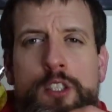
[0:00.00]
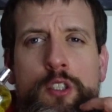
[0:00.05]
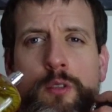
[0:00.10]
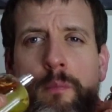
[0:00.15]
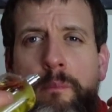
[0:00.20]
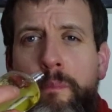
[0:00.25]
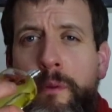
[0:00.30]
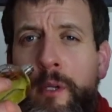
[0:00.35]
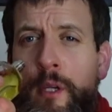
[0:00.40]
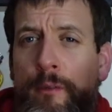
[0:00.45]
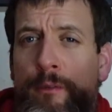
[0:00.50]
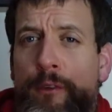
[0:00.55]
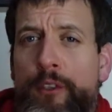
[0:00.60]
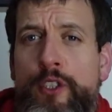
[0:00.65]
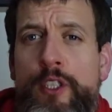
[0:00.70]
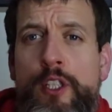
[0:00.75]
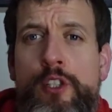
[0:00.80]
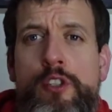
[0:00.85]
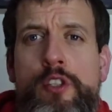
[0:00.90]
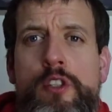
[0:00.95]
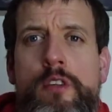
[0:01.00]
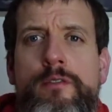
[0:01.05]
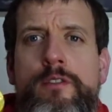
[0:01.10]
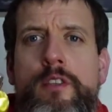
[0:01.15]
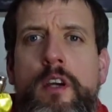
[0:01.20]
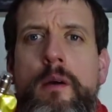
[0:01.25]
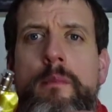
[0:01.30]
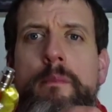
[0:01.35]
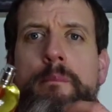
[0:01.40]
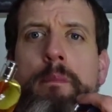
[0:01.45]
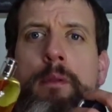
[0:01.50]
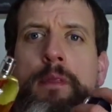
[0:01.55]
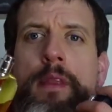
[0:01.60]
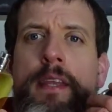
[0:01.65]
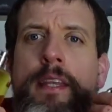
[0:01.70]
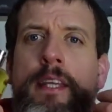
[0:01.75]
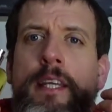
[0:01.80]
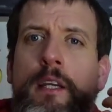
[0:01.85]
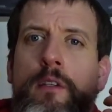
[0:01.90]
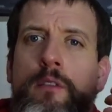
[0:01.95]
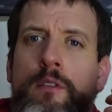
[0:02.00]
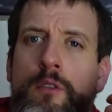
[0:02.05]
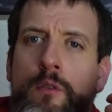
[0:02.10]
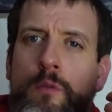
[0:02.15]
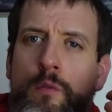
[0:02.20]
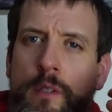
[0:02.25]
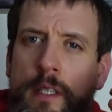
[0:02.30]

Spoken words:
just beautiful citrus off the top, but then it goes